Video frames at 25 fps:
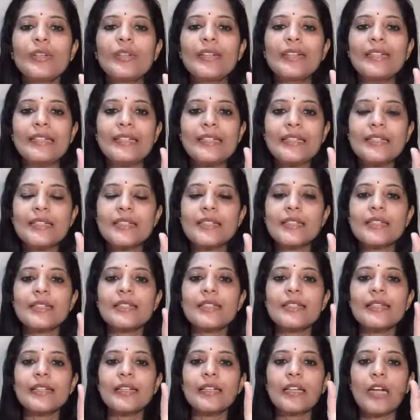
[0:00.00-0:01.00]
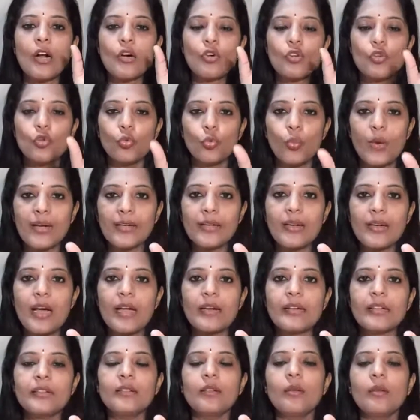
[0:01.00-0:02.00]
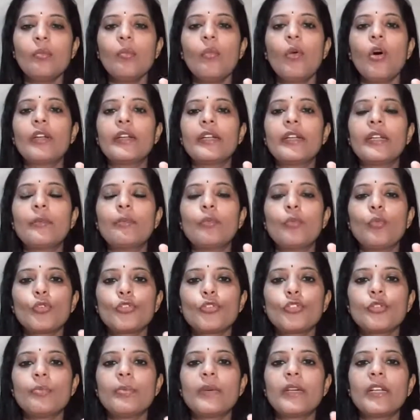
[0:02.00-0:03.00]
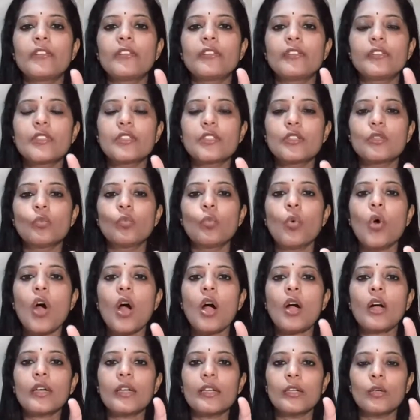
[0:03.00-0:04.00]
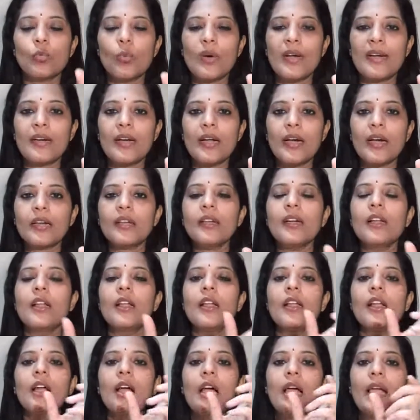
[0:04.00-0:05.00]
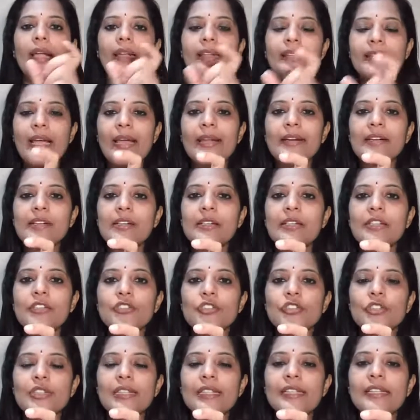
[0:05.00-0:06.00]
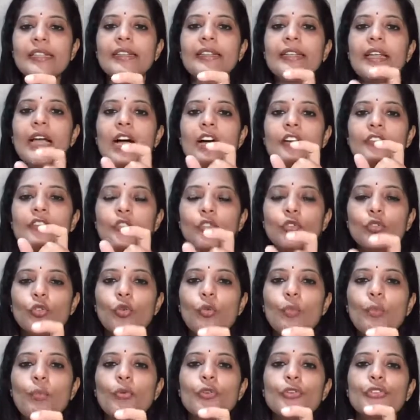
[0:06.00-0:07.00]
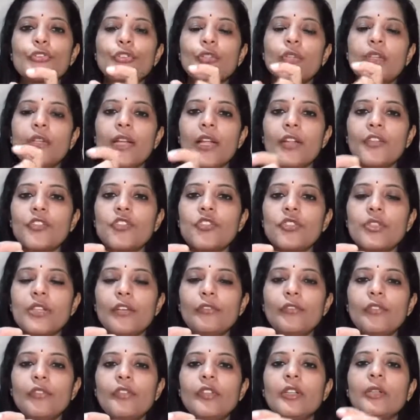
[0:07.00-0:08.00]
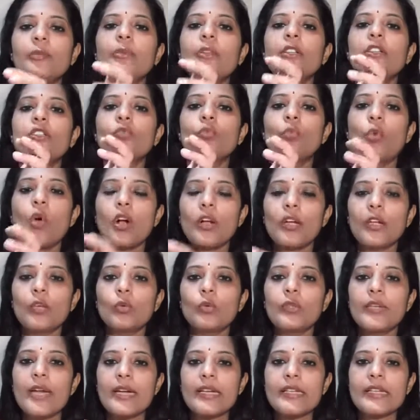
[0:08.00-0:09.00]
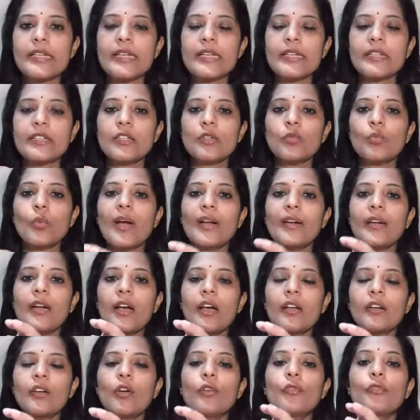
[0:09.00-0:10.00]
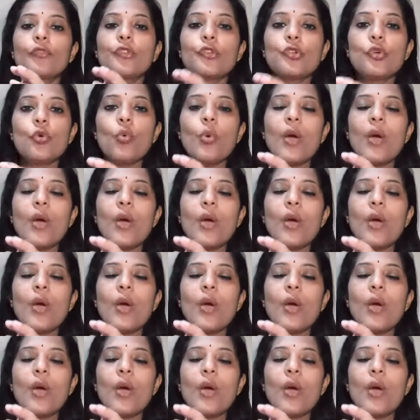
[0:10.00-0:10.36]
if you religiously count 1 hour in the morning post-breakfast walk and 1 hour, again religiously in the afternoon post your lunch 10-15 minutes walk and dedicated 1 hour of